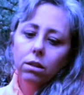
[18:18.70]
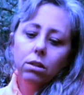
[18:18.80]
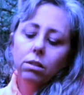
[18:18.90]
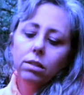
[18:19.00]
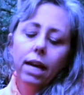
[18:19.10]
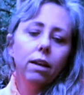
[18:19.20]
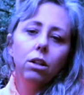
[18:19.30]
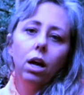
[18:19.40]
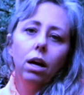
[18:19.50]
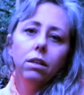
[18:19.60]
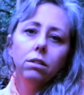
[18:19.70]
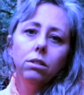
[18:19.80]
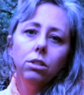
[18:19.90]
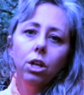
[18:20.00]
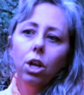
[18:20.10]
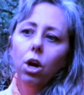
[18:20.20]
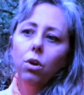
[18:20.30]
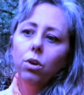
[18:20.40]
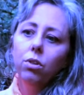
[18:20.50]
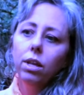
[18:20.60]
Santa Claus,
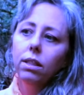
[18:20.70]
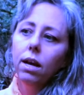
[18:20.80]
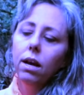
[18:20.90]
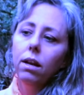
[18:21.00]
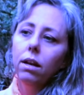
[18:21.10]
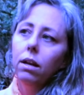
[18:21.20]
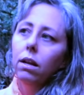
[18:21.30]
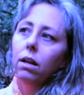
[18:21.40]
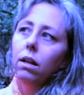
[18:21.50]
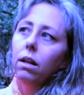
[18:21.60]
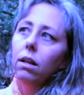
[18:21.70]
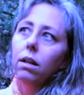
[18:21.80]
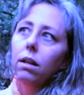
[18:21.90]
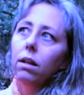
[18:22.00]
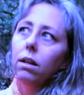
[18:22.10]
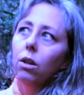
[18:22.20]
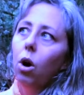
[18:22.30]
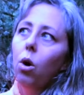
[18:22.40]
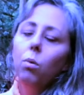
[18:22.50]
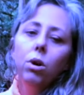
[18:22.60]
you think that the
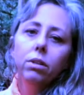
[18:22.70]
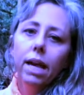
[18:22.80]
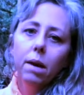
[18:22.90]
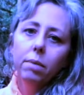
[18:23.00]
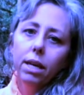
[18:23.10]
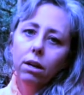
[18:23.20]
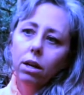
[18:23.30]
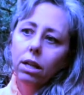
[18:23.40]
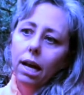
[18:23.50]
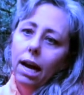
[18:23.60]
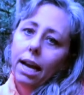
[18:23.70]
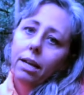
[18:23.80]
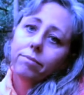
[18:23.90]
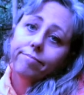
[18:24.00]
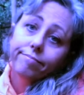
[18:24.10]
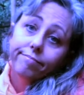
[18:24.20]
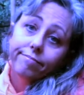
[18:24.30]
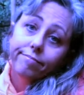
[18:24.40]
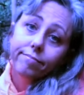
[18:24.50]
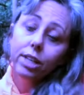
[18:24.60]
whole world can't be in on a lie?
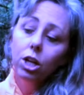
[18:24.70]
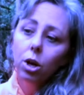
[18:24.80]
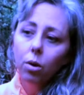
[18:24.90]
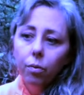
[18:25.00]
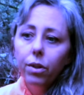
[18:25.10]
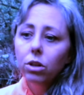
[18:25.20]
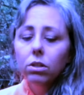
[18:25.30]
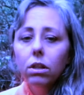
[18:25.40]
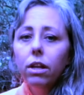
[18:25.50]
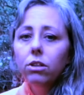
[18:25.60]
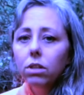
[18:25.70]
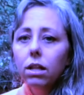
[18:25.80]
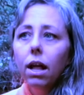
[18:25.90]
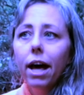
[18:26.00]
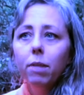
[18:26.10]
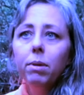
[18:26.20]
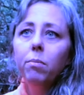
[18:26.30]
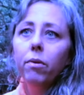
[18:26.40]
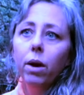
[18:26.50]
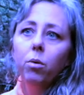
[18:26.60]
There's a lot of
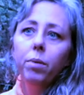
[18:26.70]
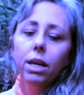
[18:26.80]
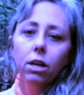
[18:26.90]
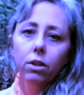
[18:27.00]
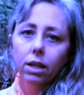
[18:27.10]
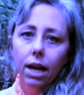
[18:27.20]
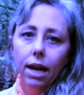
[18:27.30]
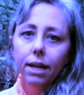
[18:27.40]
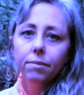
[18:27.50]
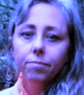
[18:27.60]
people that will be in on the lie,